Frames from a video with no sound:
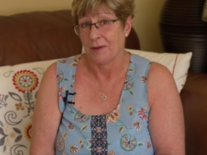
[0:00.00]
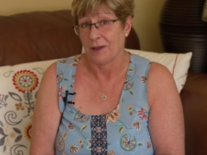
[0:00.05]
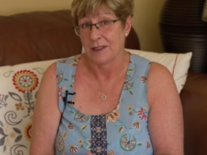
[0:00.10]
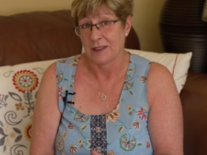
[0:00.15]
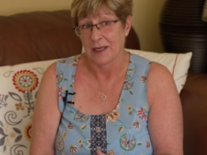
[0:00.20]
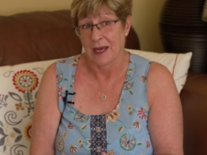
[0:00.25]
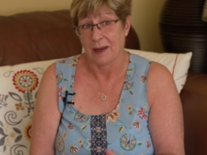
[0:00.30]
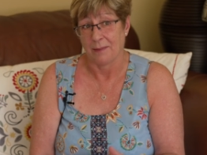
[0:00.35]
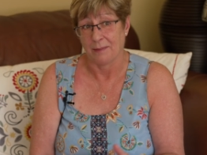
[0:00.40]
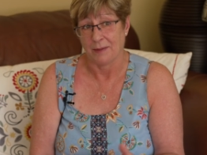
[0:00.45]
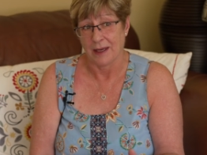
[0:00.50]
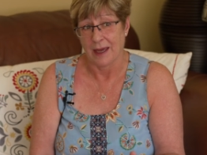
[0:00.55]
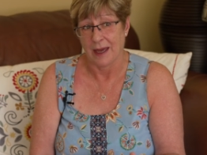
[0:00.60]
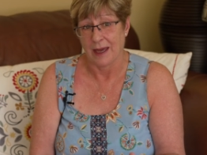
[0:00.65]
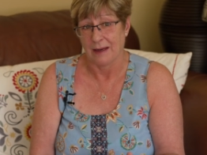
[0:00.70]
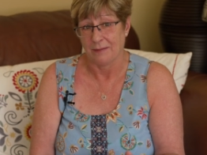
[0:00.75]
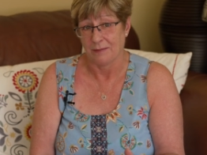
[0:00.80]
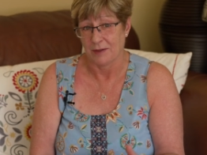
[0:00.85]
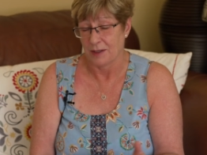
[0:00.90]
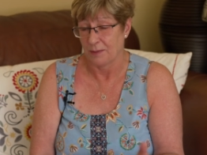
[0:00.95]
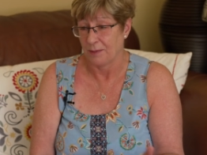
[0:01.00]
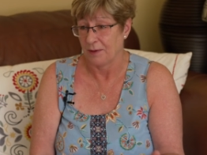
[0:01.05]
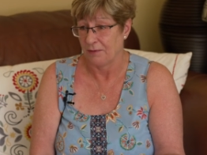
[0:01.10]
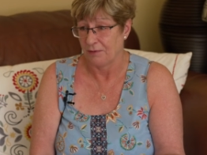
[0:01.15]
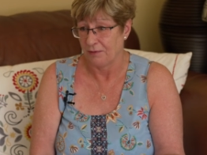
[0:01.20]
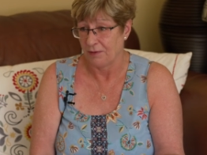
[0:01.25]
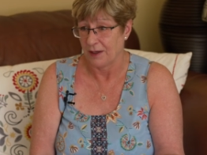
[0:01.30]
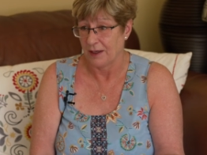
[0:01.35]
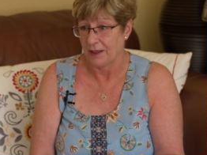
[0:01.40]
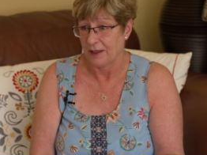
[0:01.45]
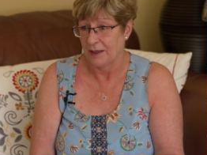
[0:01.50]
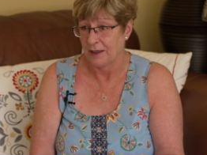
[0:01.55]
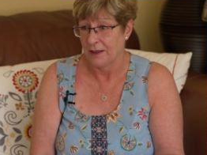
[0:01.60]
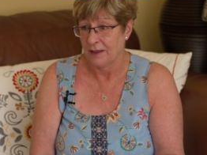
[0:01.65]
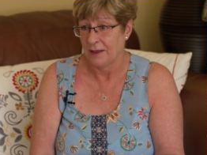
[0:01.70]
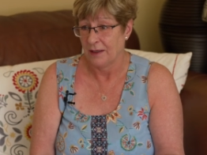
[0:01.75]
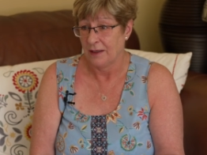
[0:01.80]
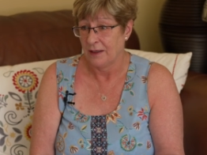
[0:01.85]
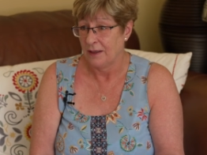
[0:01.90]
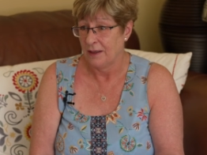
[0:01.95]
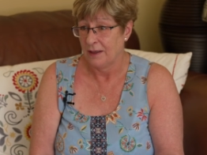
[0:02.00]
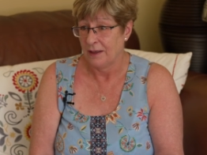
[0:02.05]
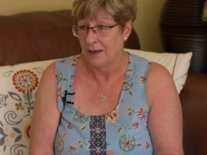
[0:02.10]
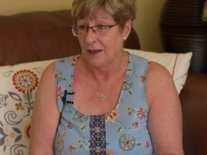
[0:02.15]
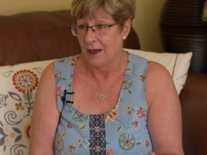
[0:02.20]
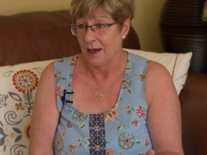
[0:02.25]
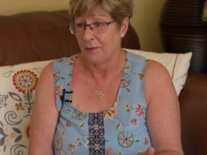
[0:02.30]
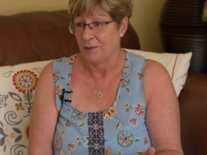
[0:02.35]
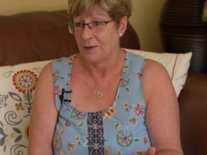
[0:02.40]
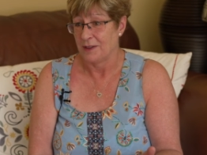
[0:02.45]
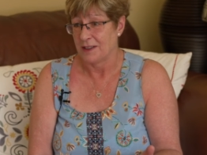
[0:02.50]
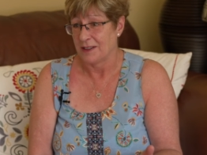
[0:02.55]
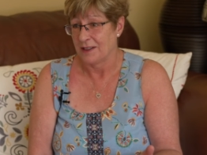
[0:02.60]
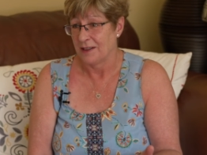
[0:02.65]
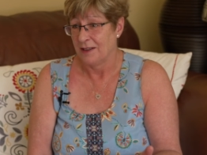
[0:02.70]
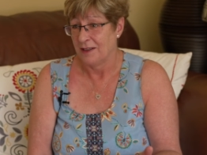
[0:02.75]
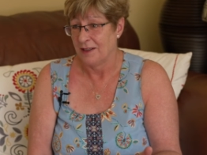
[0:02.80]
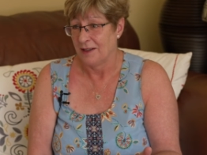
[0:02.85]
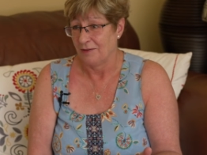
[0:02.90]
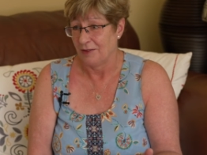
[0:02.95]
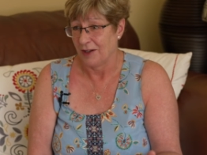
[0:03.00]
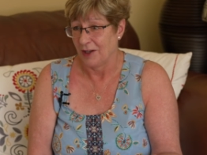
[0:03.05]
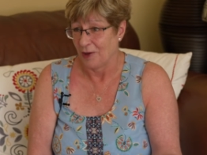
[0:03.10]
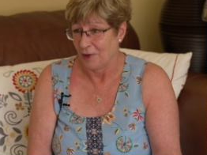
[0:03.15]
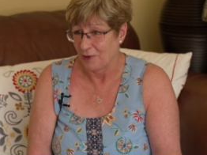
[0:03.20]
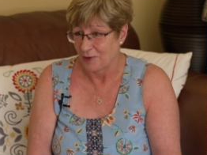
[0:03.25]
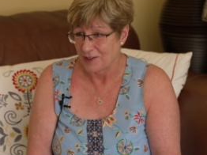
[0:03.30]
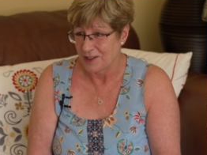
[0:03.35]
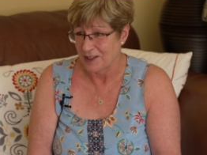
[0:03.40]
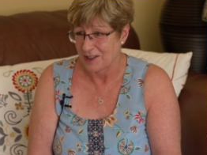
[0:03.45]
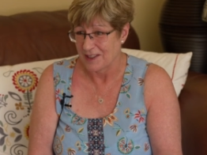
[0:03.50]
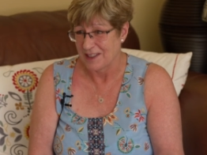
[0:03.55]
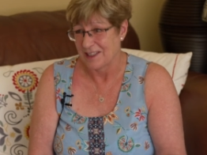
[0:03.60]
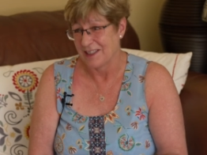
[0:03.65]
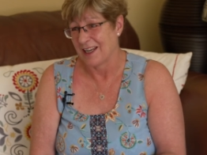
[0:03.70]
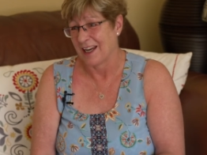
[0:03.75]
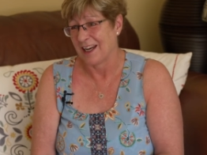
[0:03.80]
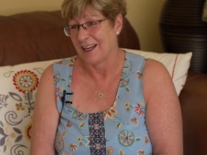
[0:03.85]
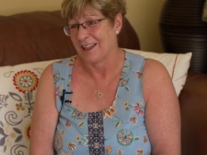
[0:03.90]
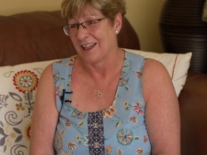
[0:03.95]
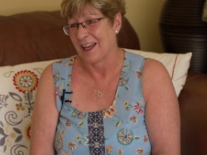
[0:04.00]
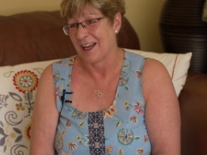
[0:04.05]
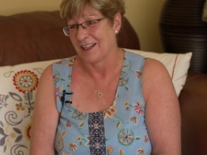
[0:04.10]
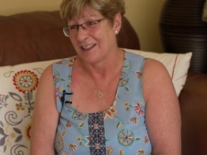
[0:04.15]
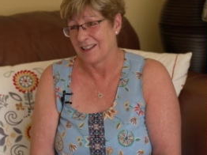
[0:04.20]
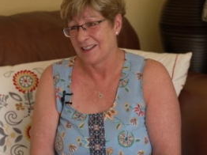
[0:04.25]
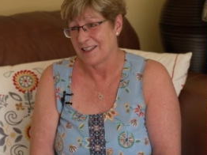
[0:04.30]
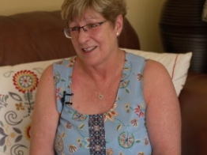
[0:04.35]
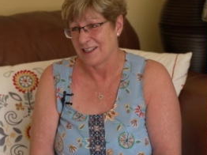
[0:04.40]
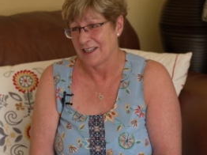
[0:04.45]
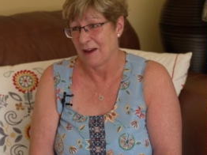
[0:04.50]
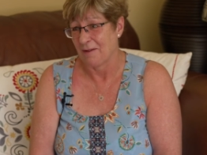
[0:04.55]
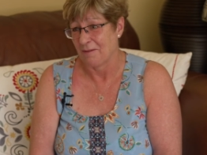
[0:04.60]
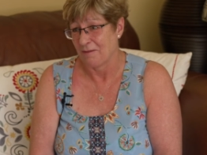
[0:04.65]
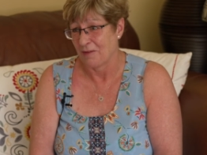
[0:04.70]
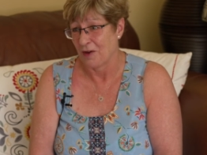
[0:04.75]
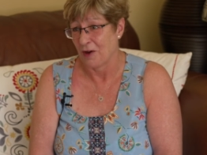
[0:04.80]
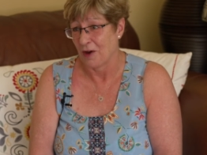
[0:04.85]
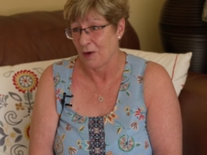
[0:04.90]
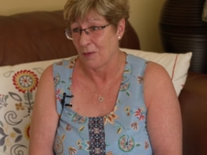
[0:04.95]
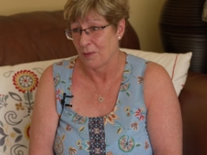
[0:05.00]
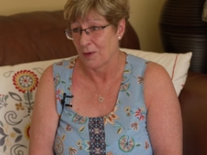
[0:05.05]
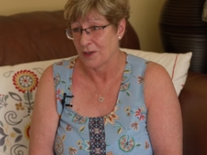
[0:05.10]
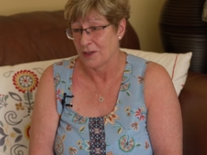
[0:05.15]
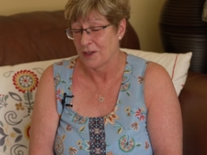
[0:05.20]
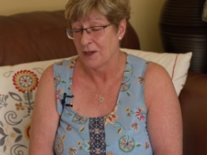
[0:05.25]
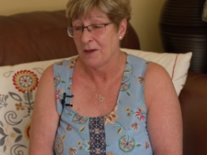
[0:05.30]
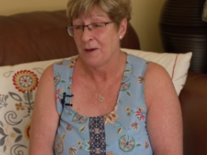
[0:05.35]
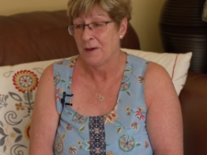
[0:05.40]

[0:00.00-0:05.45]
the time came to be free, I was reluctant to take that step forward.